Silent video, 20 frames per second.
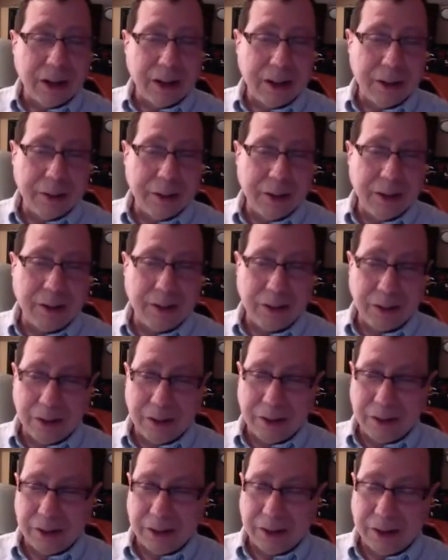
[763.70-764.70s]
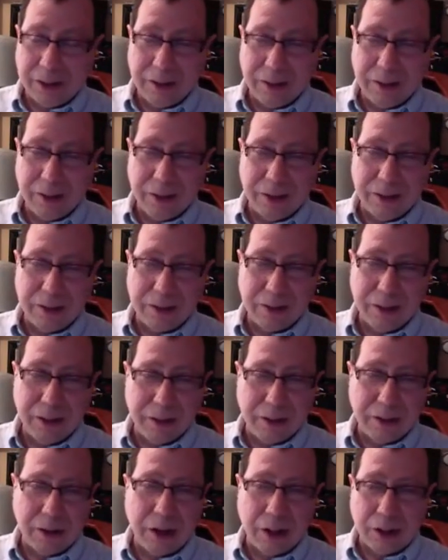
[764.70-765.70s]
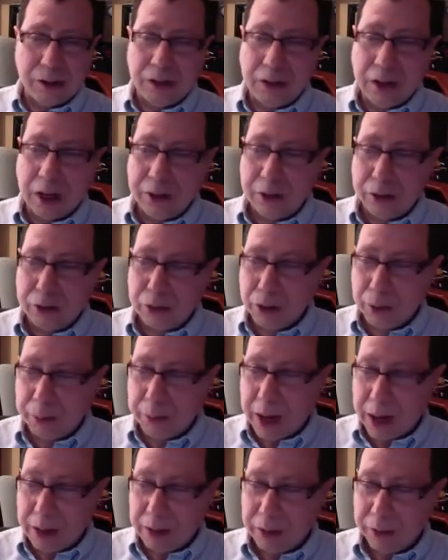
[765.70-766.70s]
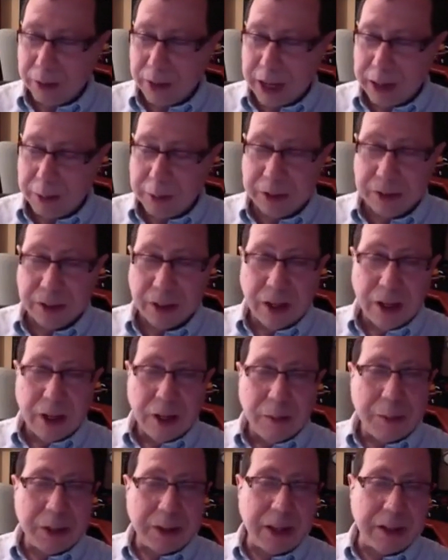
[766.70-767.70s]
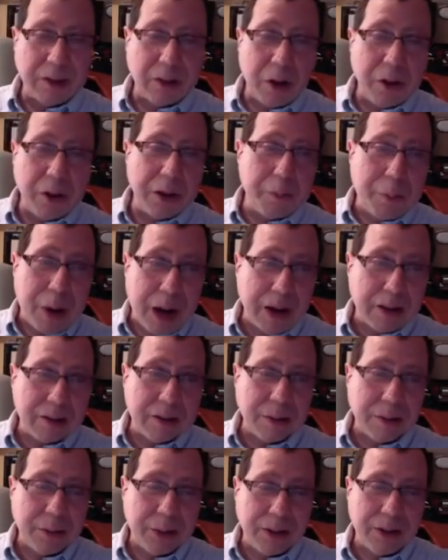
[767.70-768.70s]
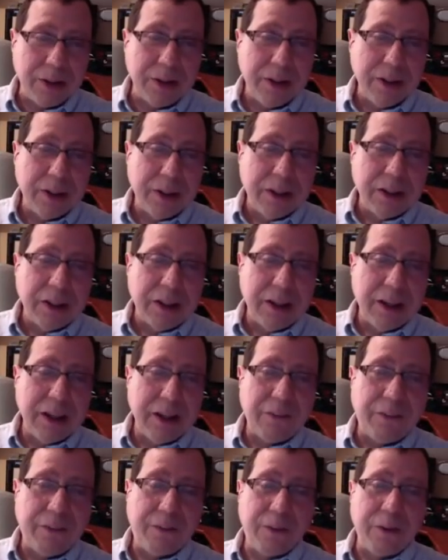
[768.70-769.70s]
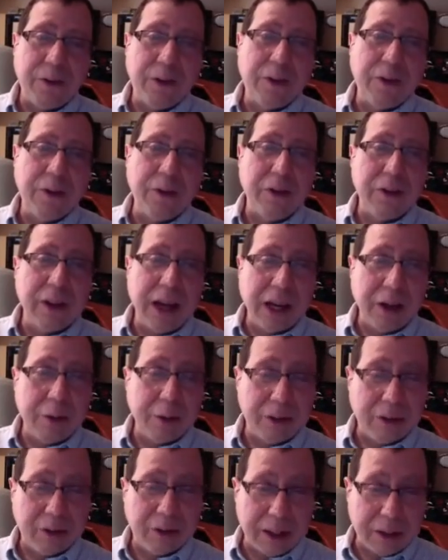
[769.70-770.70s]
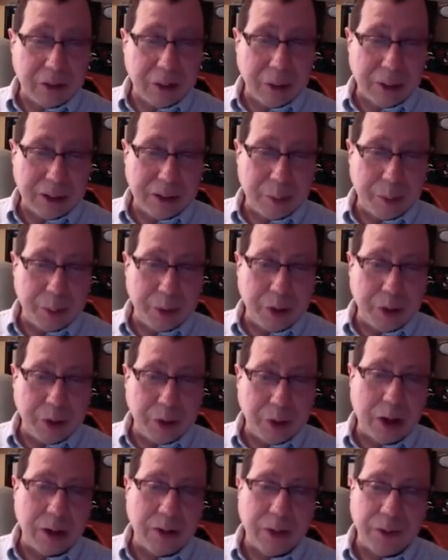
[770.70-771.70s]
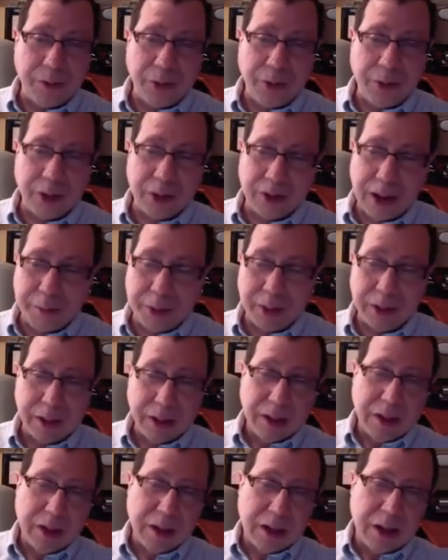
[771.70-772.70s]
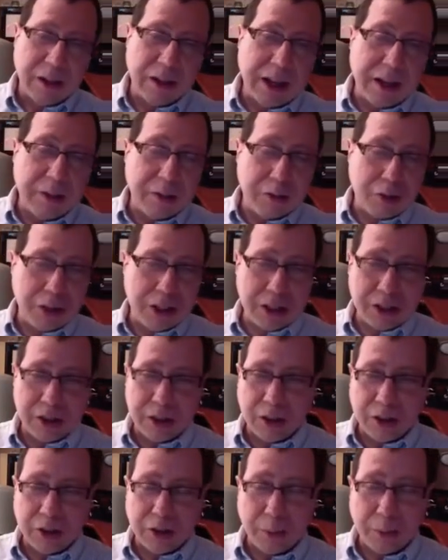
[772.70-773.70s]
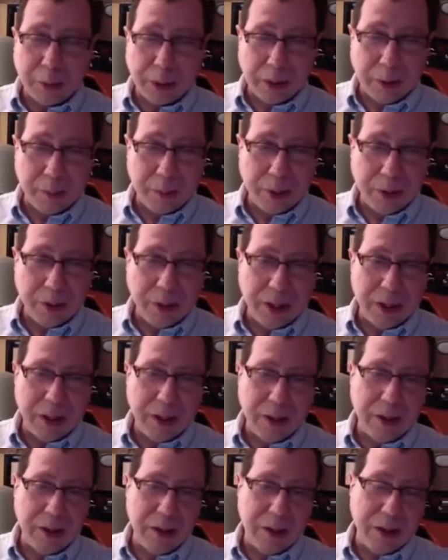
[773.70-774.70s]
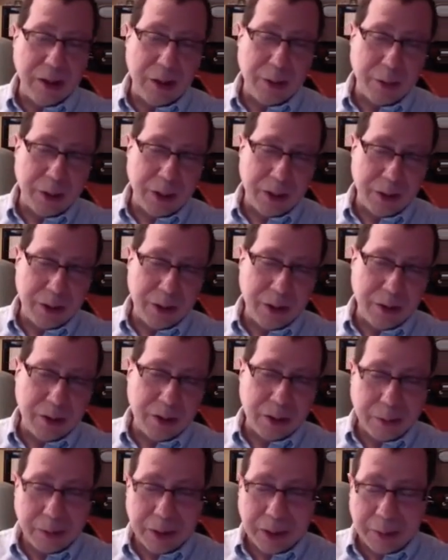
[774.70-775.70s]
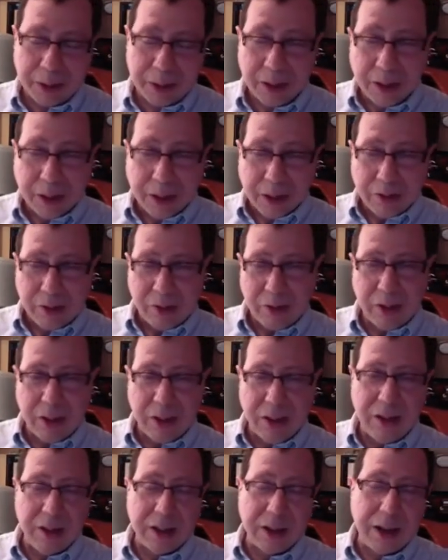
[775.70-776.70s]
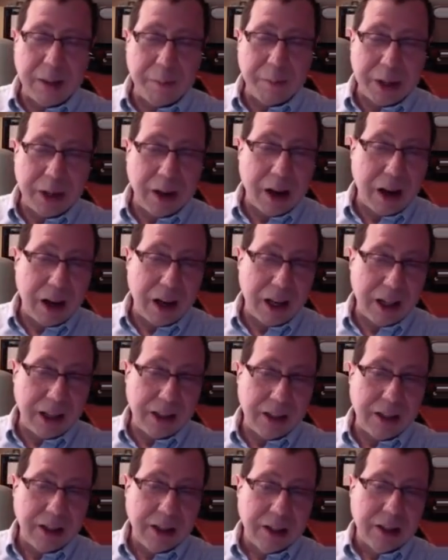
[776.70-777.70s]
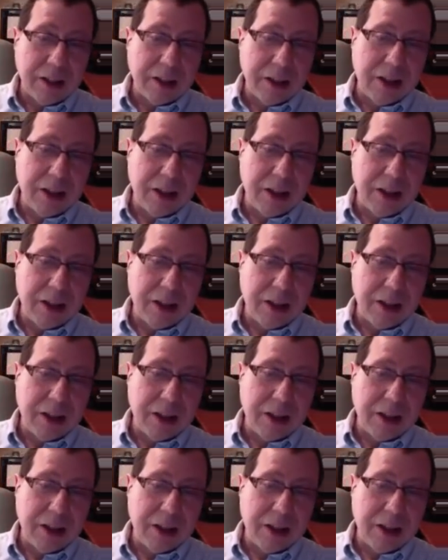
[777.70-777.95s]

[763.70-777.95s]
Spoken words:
is another true power of language. But that's only possible if your language lets you explore. So for example, a lot of traditional supercomputing, where you're using maybe C and MPI,